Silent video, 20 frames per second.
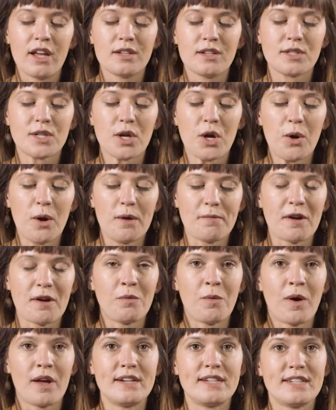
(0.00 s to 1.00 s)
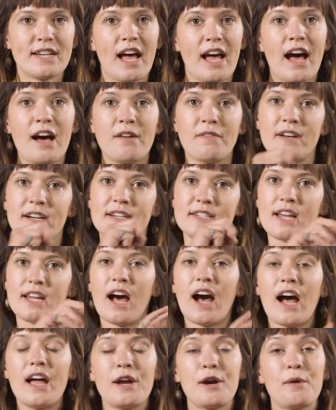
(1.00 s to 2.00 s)
So if I wanted to have an
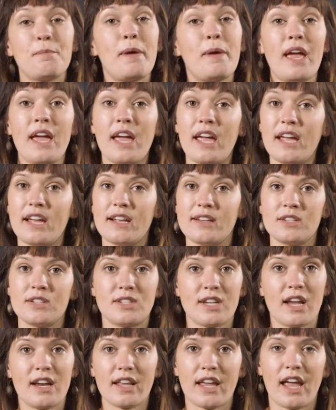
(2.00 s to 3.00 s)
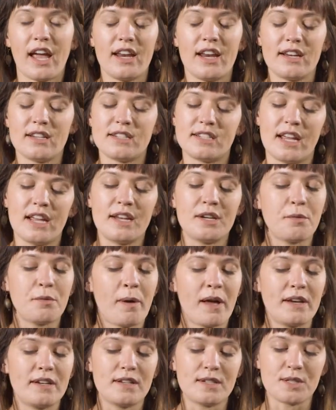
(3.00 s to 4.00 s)
entire page dedicated to
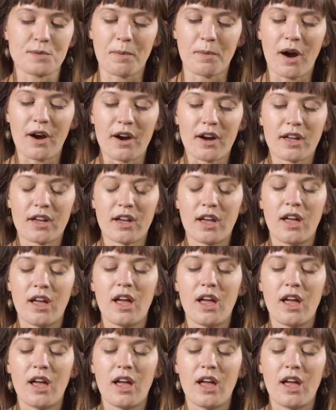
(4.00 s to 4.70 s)
Independence Park,